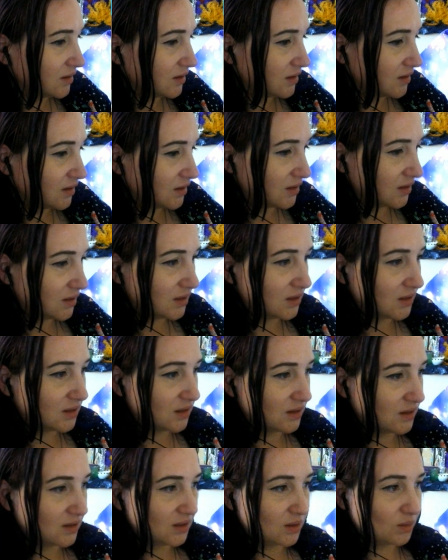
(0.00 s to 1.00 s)

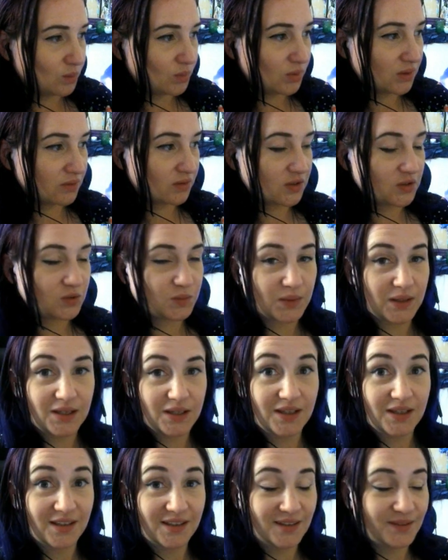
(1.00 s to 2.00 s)
in beverage
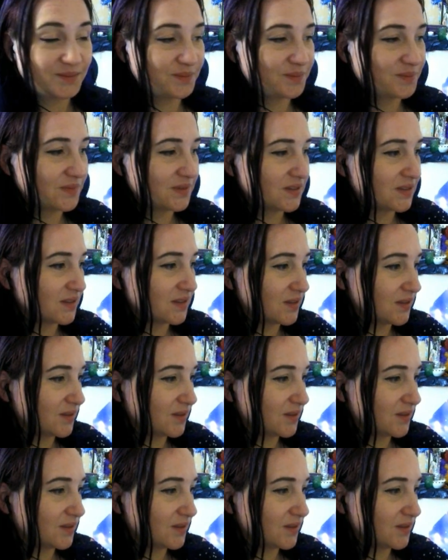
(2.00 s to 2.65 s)
making. So,